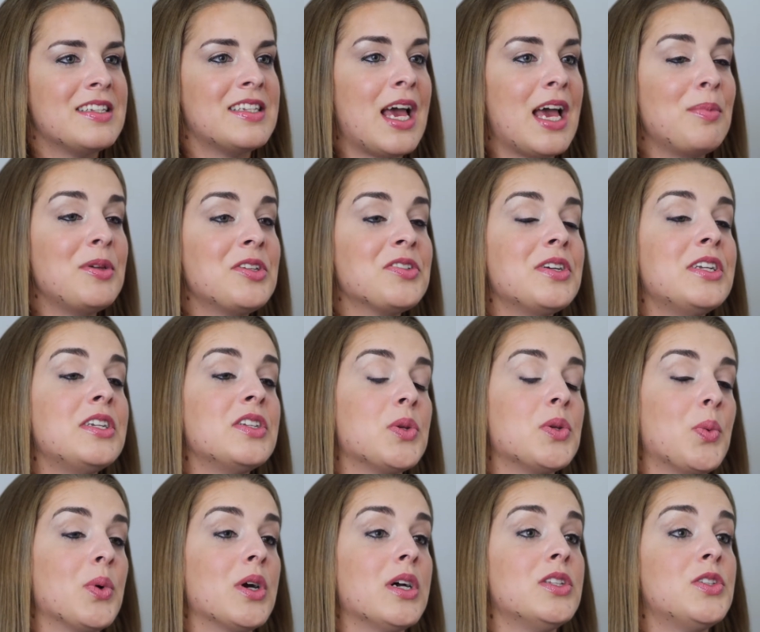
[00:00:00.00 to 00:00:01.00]
Snappy Screen is
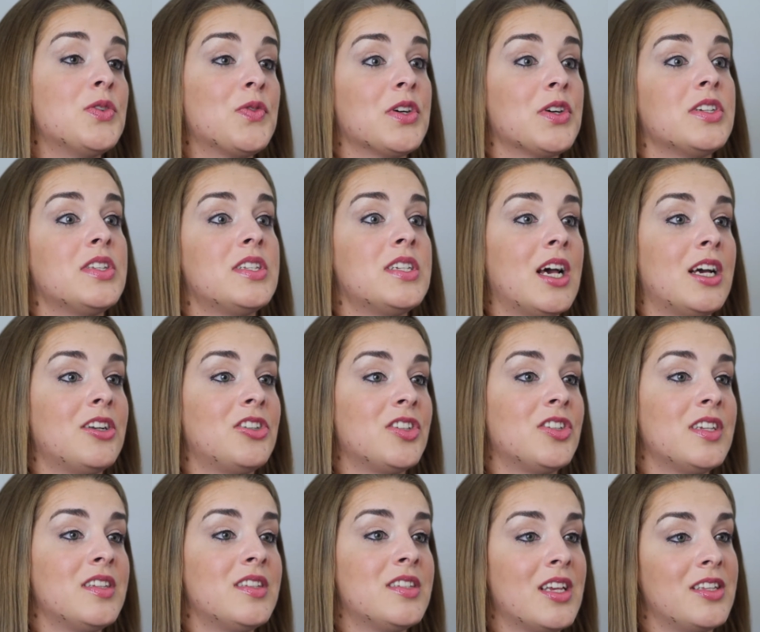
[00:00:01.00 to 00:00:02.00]
the world's first
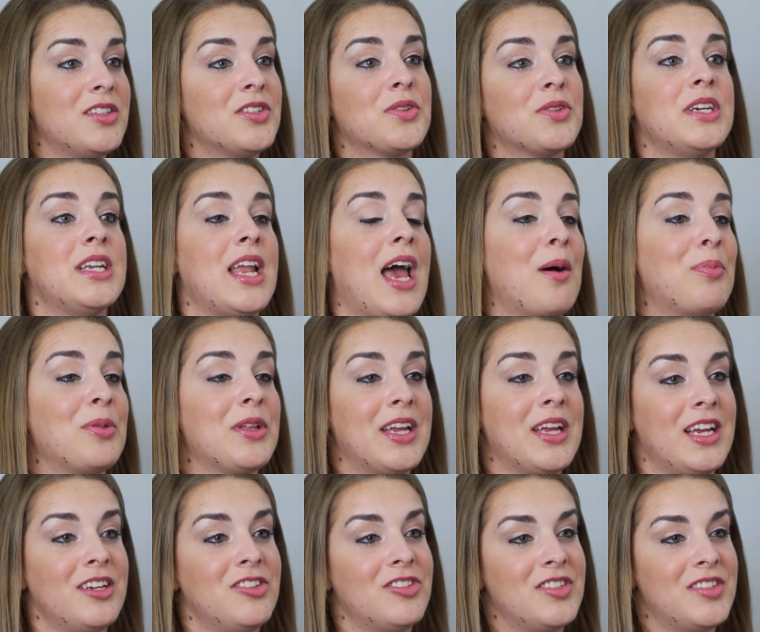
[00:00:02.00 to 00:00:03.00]
touchless sunscreen
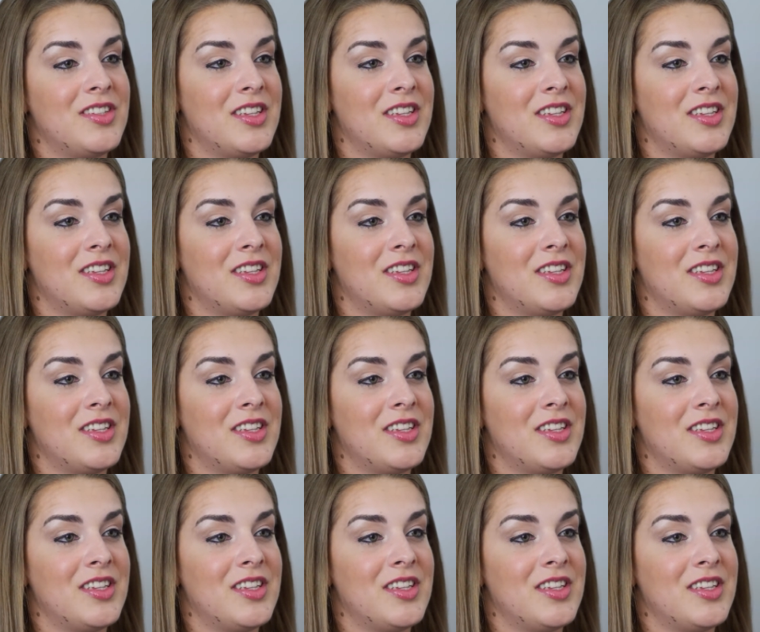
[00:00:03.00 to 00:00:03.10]
application